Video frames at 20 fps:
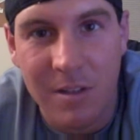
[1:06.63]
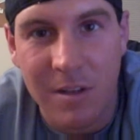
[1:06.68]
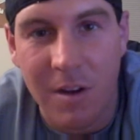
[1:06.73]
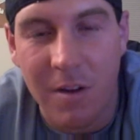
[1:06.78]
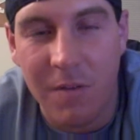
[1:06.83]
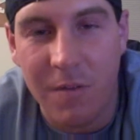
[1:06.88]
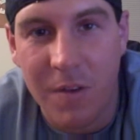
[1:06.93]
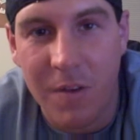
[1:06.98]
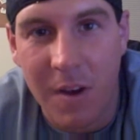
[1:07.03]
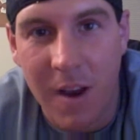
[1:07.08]

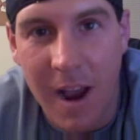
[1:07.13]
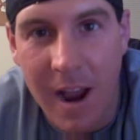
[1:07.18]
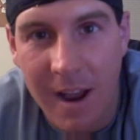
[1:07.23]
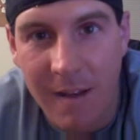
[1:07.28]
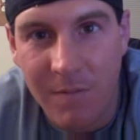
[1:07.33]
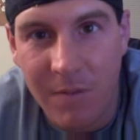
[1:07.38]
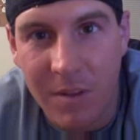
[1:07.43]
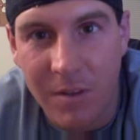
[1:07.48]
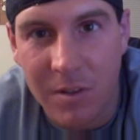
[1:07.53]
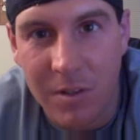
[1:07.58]
So if you
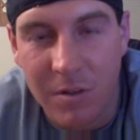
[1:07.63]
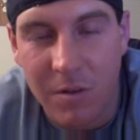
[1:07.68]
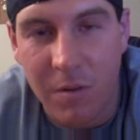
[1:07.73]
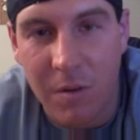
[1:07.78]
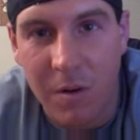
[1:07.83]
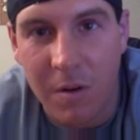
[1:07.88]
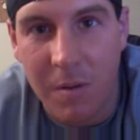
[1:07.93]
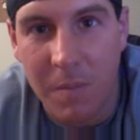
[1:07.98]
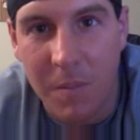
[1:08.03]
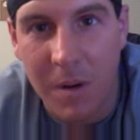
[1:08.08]
have the
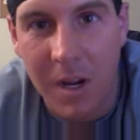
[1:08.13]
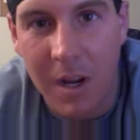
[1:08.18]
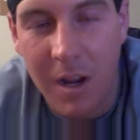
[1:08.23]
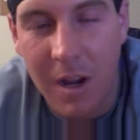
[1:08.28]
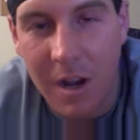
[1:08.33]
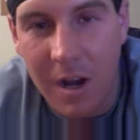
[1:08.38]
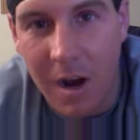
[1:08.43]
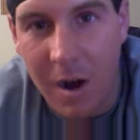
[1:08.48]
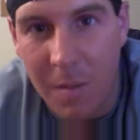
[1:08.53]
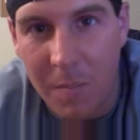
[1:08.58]
Storm,
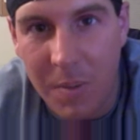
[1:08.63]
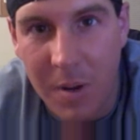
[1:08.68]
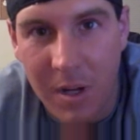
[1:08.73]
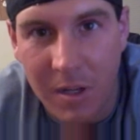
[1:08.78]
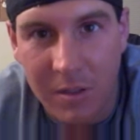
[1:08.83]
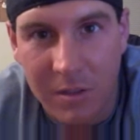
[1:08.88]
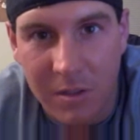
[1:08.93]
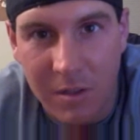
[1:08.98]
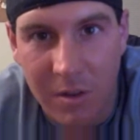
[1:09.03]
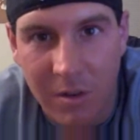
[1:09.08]
I'll
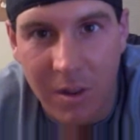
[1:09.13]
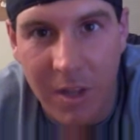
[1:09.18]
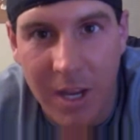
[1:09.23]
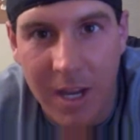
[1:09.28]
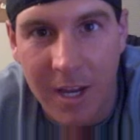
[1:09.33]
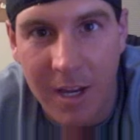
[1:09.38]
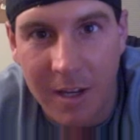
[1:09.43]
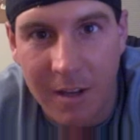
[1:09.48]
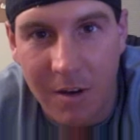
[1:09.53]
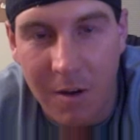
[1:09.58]
post a
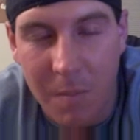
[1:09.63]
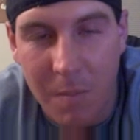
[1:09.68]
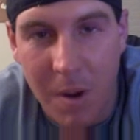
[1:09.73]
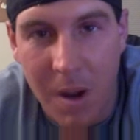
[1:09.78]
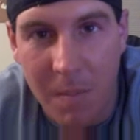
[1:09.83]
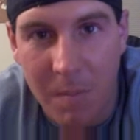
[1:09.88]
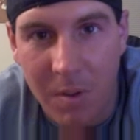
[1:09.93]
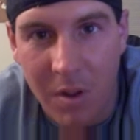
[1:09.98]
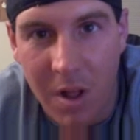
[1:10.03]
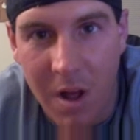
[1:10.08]
link on
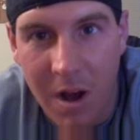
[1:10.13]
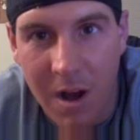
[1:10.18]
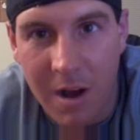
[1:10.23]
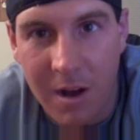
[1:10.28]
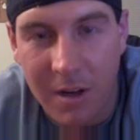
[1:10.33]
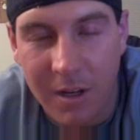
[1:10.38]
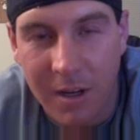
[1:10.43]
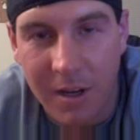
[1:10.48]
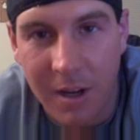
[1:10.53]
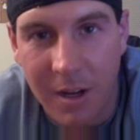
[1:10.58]
my
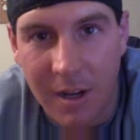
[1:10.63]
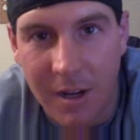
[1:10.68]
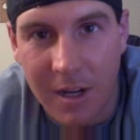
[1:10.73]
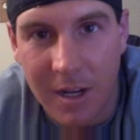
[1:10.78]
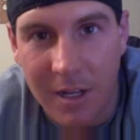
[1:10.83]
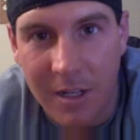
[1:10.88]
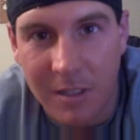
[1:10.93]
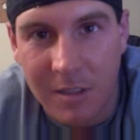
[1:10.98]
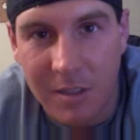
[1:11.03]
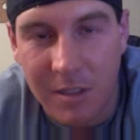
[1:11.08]
blog
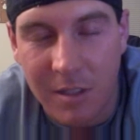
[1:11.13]
uh,